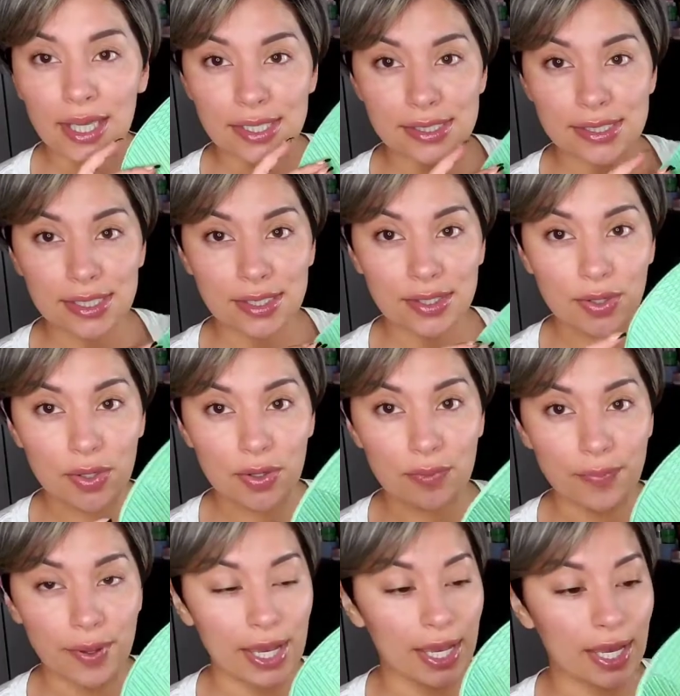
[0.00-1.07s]
a
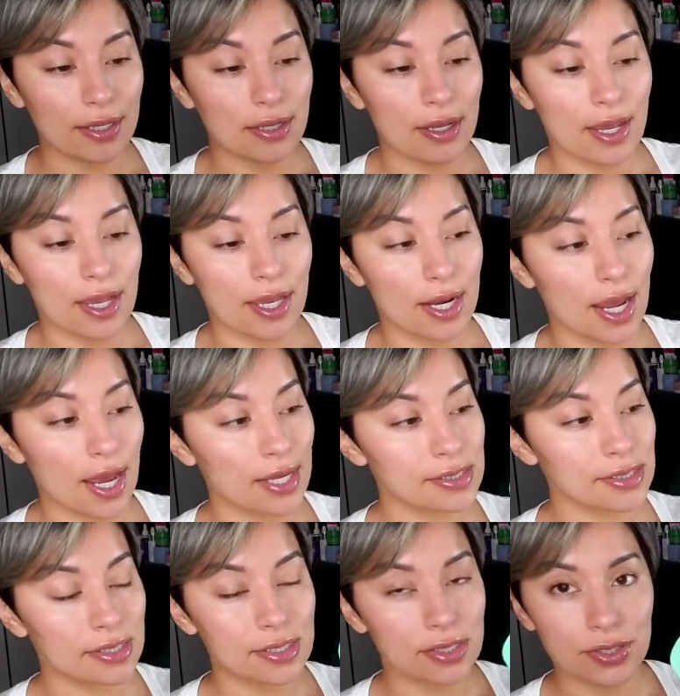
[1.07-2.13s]
silicone pad. It
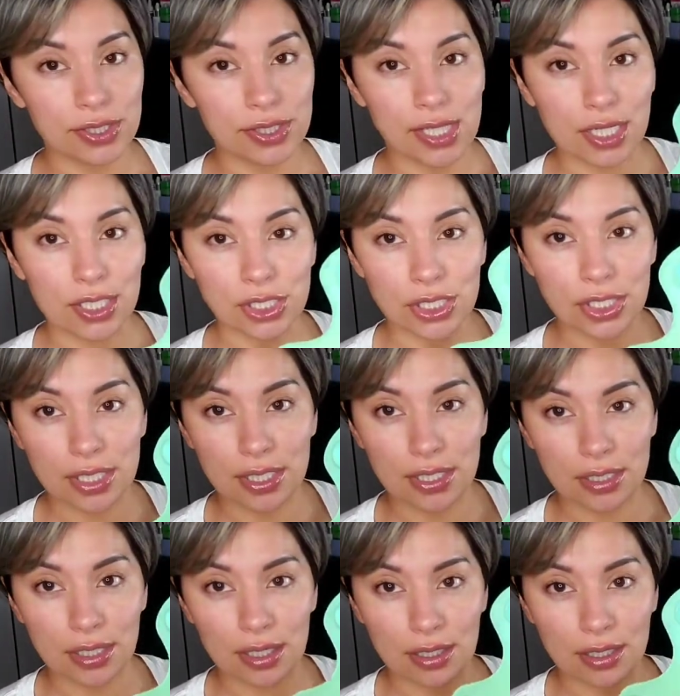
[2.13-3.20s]
has these little
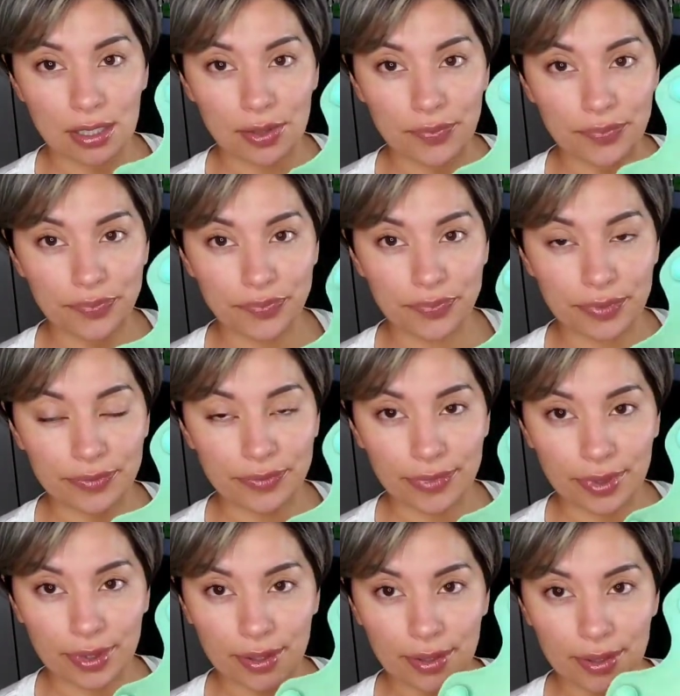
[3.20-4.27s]
suction
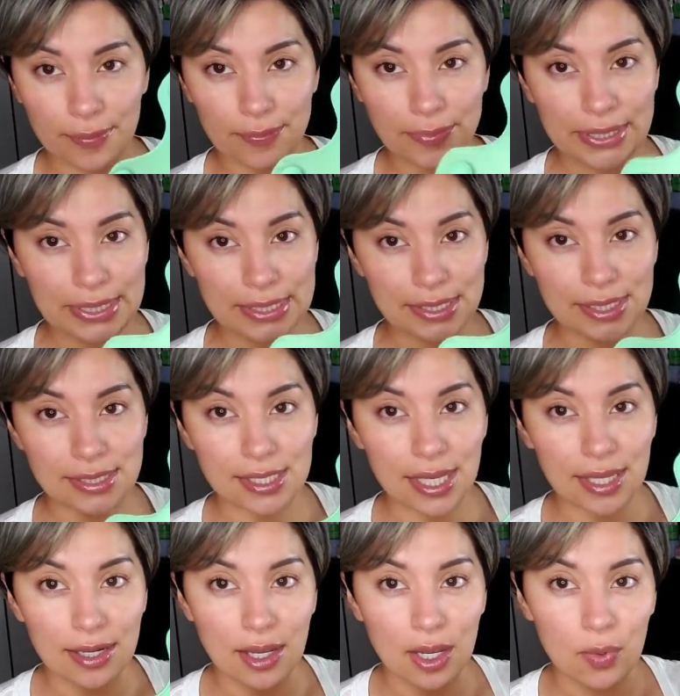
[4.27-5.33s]
pieces
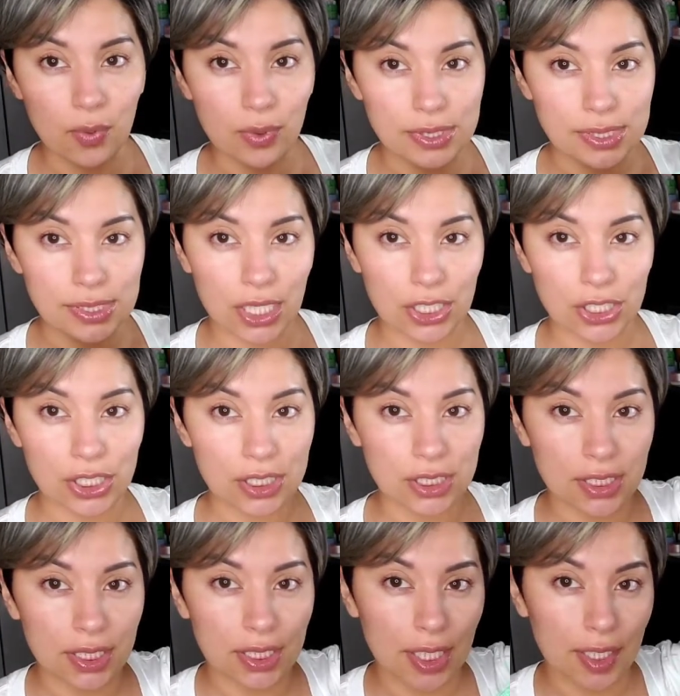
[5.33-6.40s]
that will suction
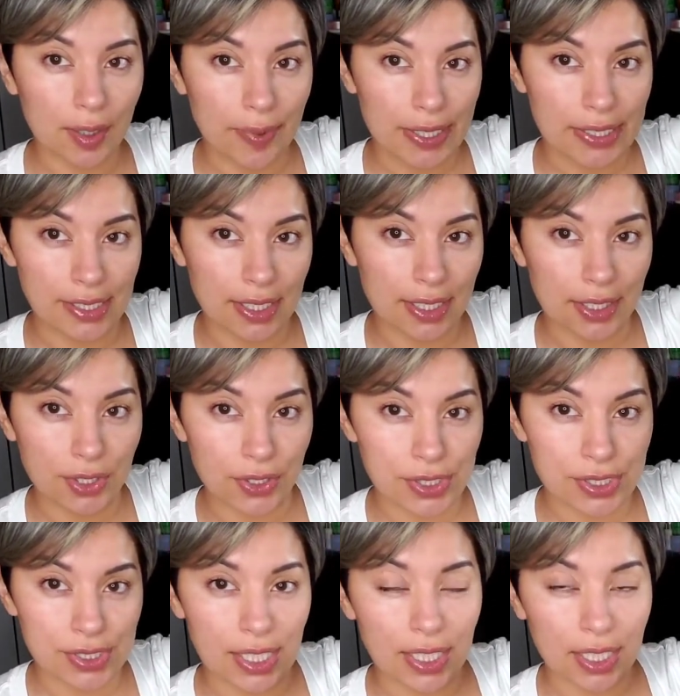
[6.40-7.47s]
to like basically your
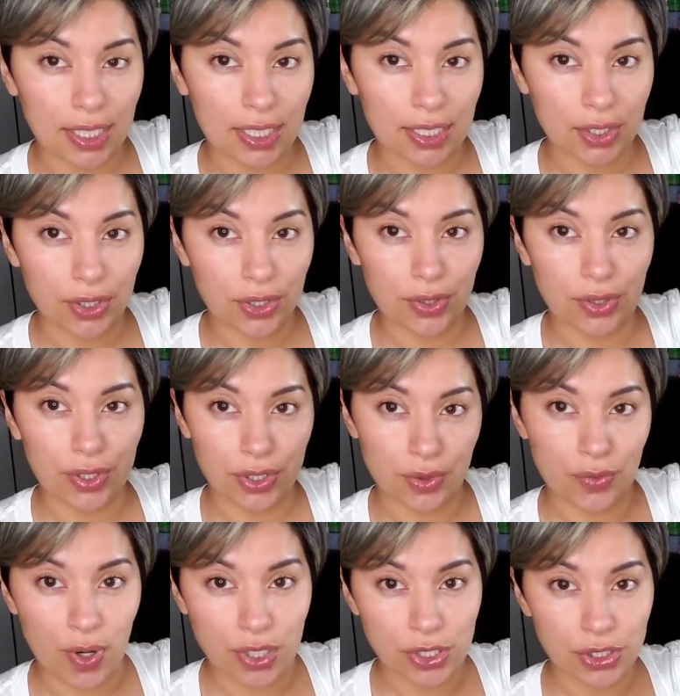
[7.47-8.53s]
sink in
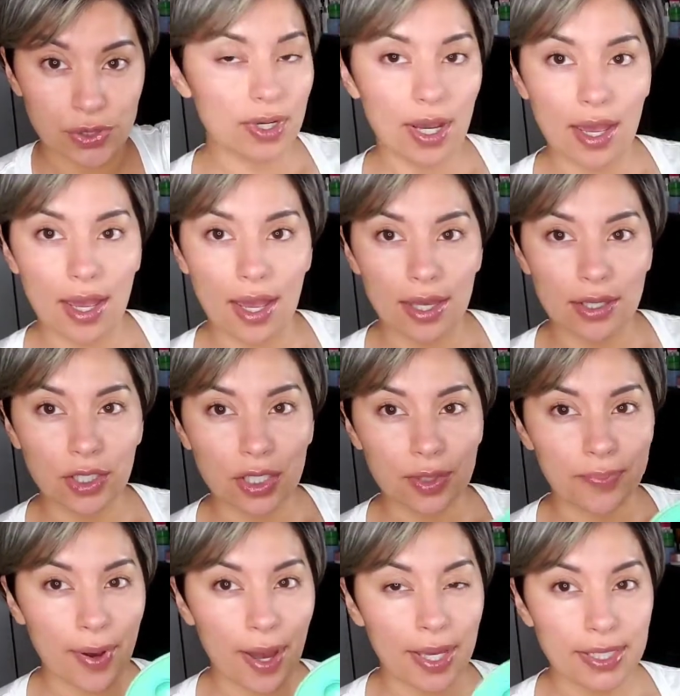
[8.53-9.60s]
your washroom. You
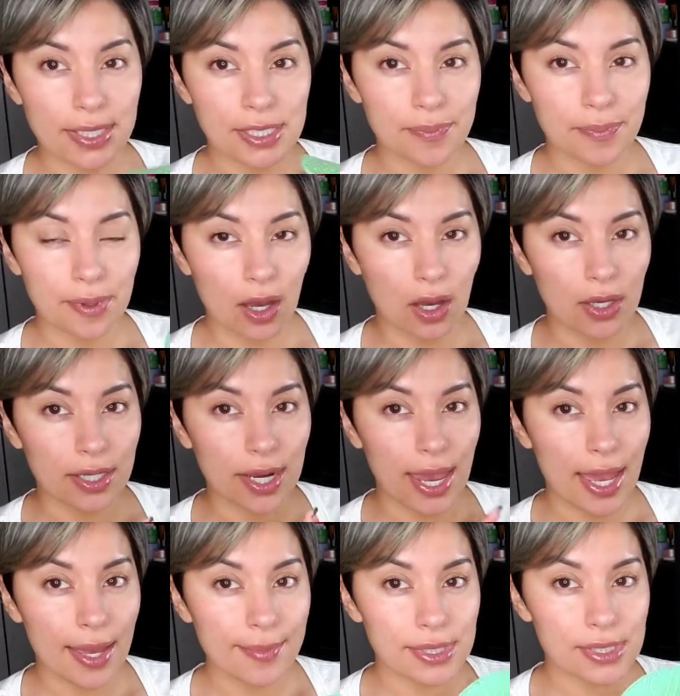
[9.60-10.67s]
can buy this on
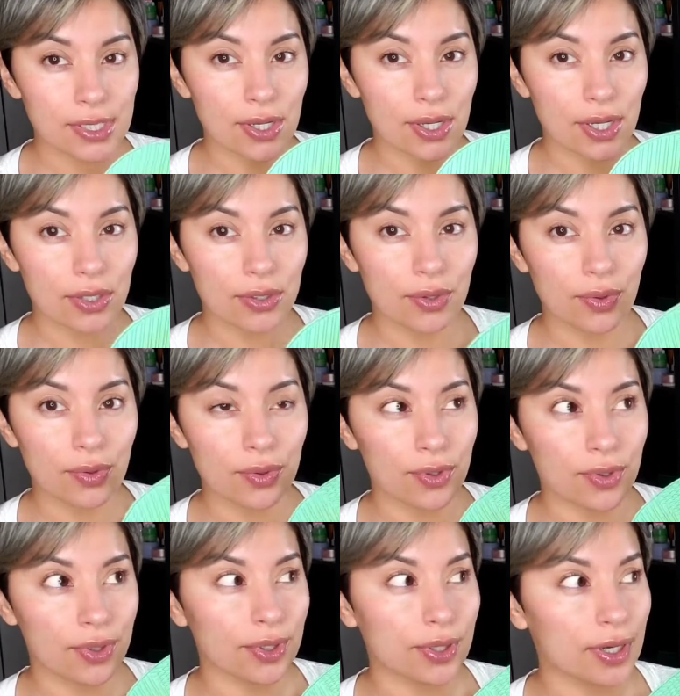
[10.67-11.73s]
Amazon,
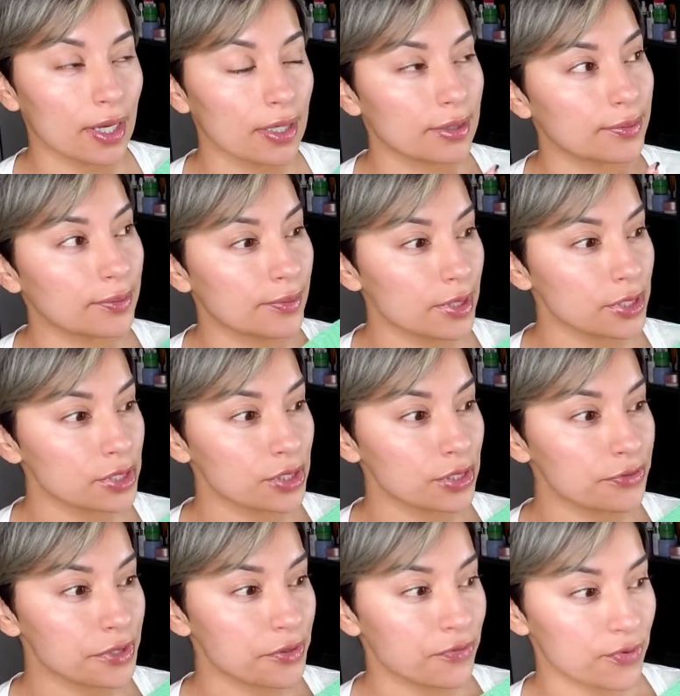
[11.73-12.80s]
or I'm not sure
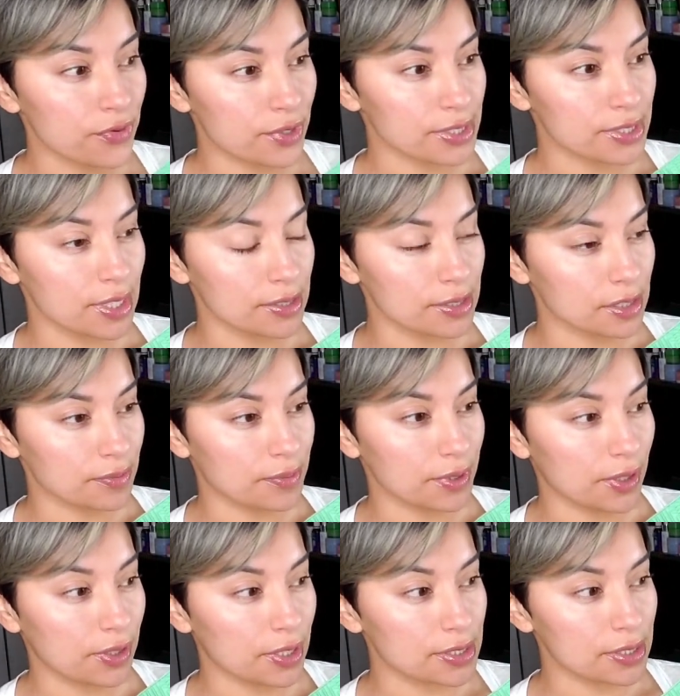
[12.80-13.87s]
if Sephora sells it, to be
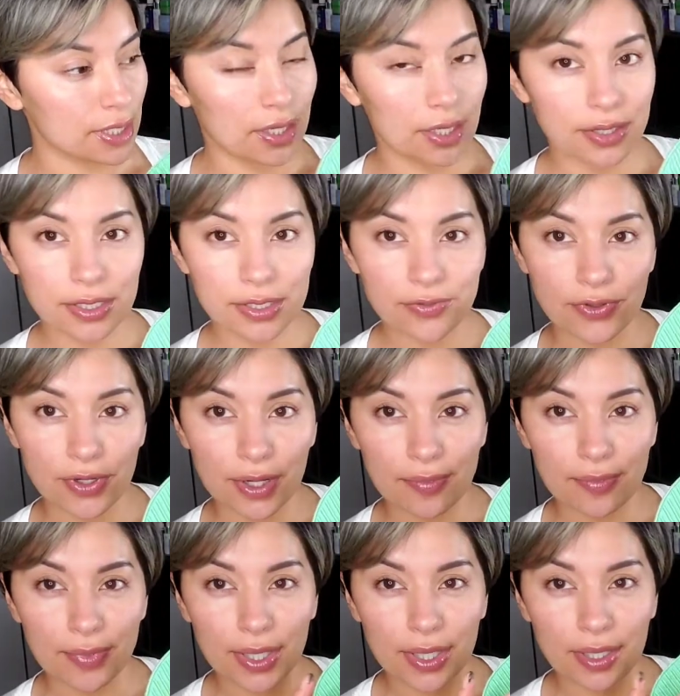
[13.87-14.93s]
honest. I got this
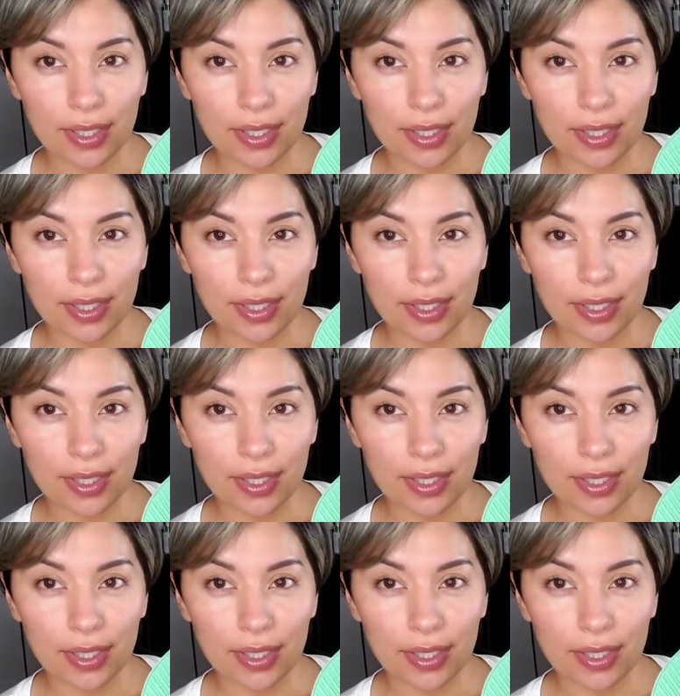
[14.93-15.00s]
from